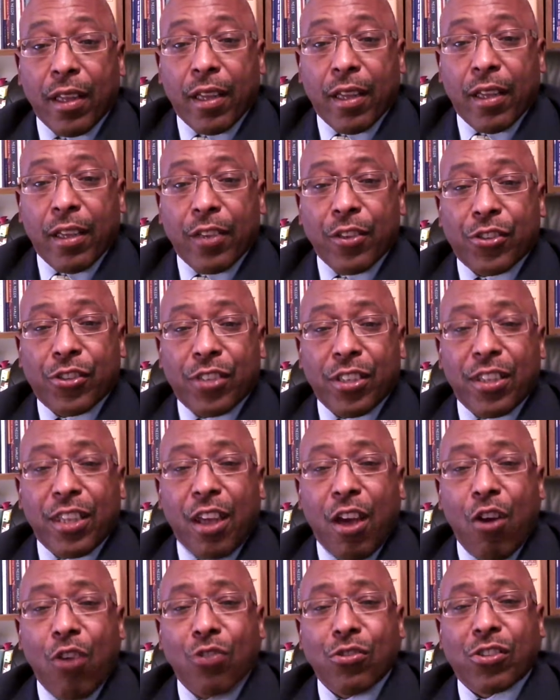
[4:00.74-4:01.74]
You see, the
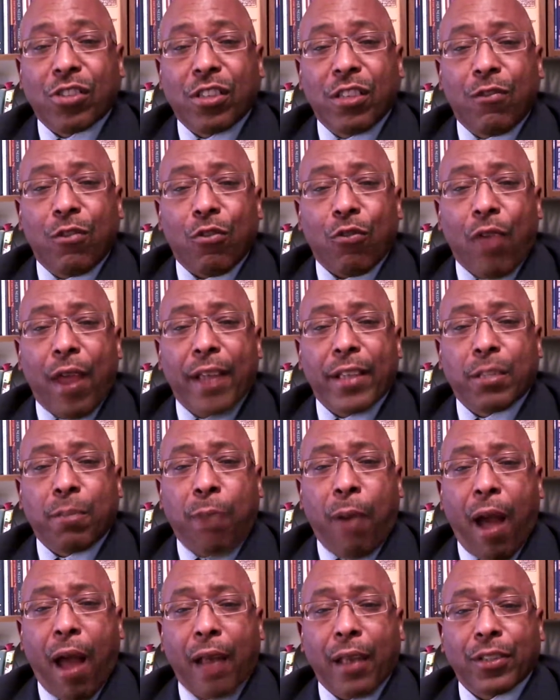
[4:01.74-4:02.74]
old civil rights
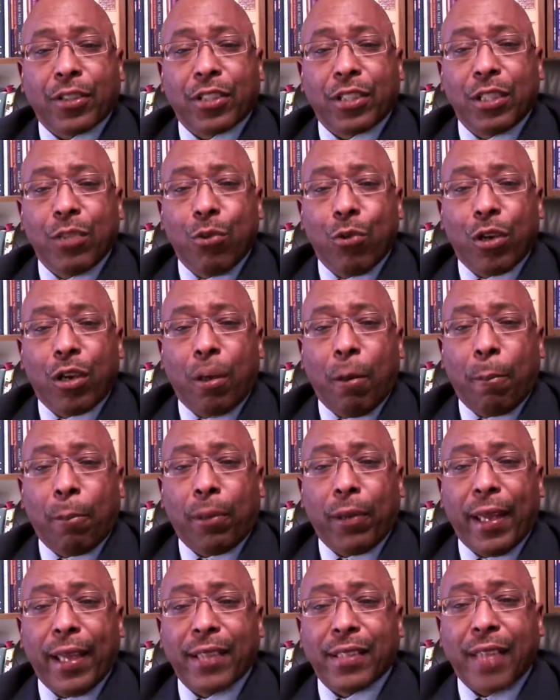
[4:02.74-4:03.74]
policy where
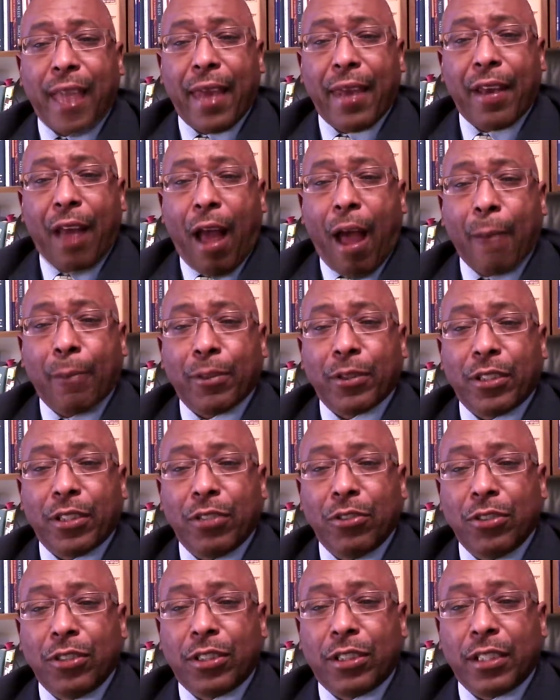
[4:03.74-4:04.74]
complaints had an
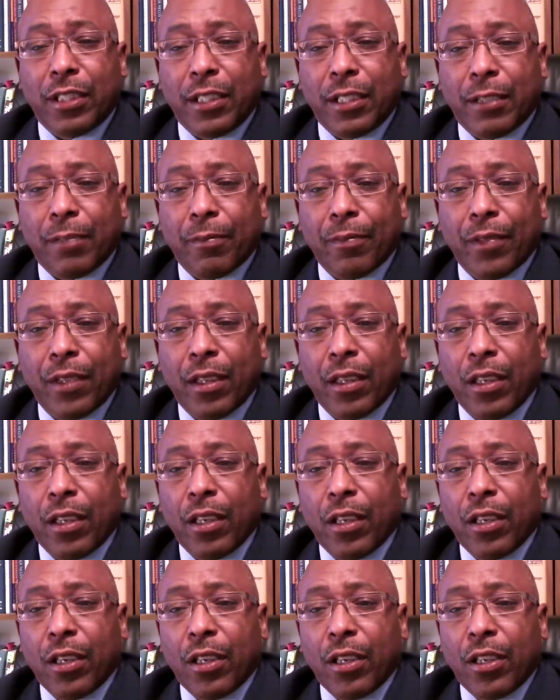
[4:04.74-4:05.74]
opportunity
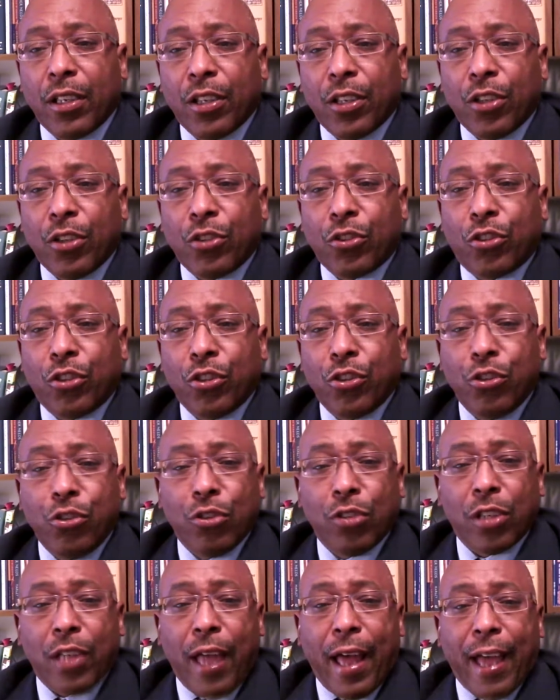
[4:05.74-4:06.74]
to
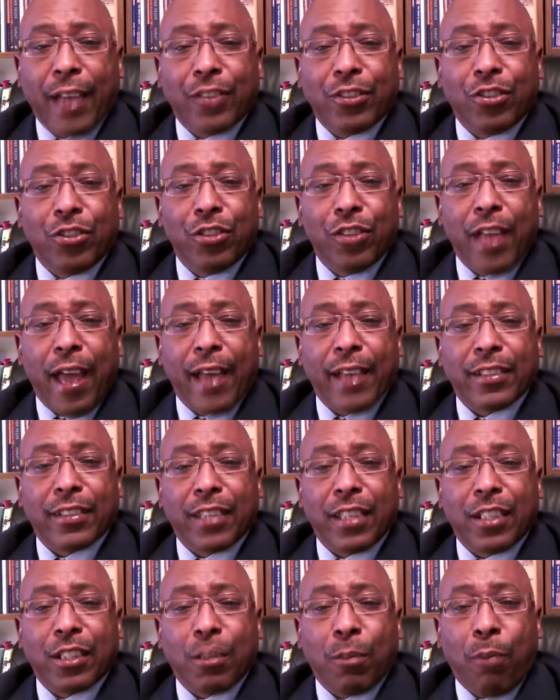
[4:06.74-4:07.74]
utilize the United
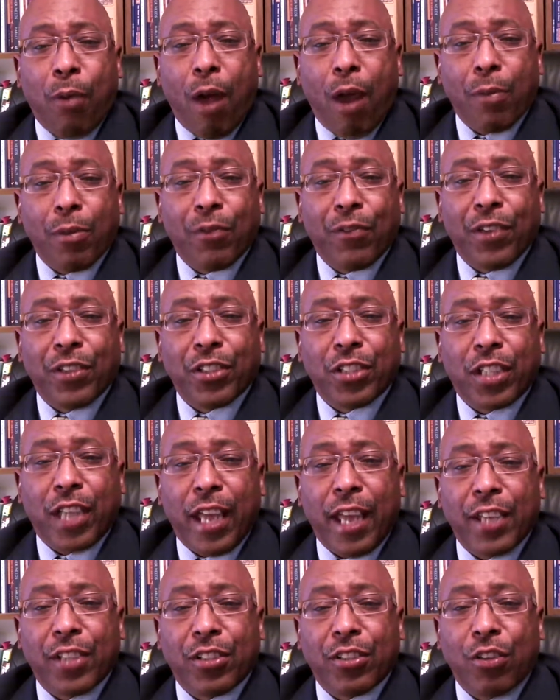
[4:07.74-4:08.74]
States Department of
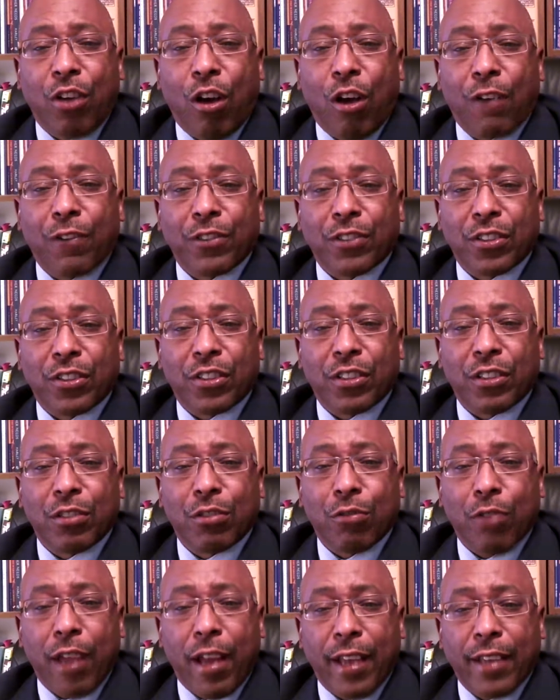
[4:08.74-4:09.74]
Education Office of Civil
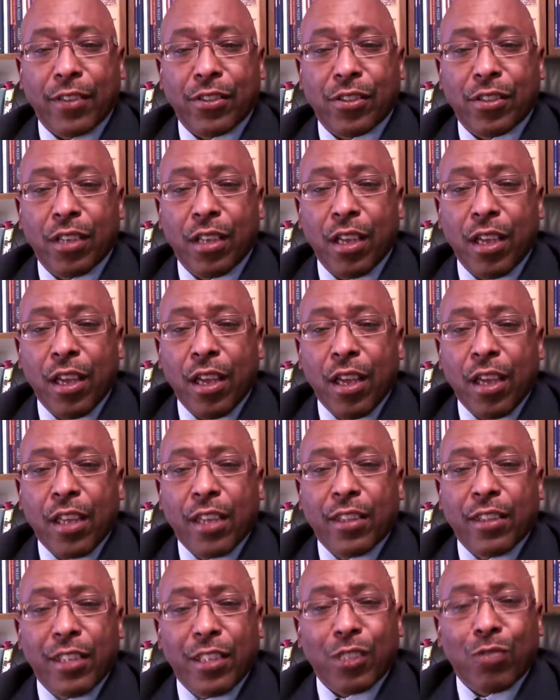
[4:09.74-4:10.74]
Rights,
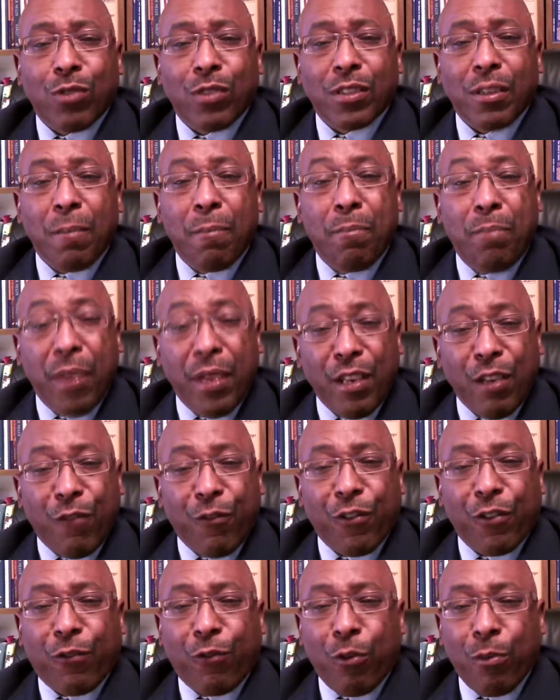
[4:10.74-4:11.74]
this was a
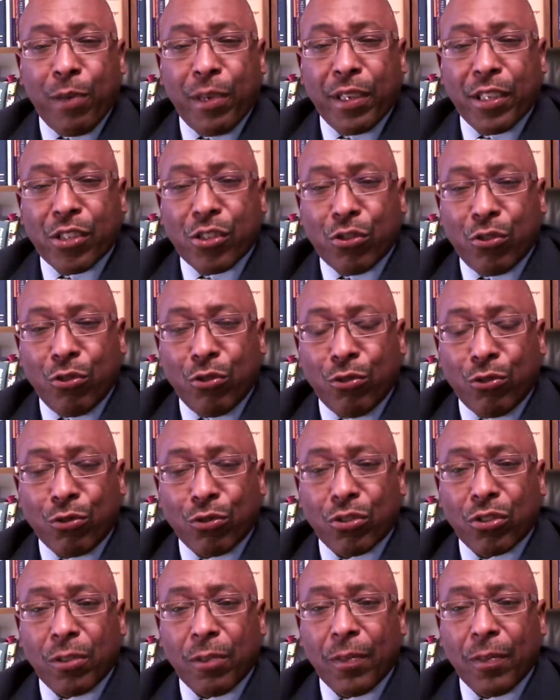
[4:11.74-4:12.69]
benefit for many schools.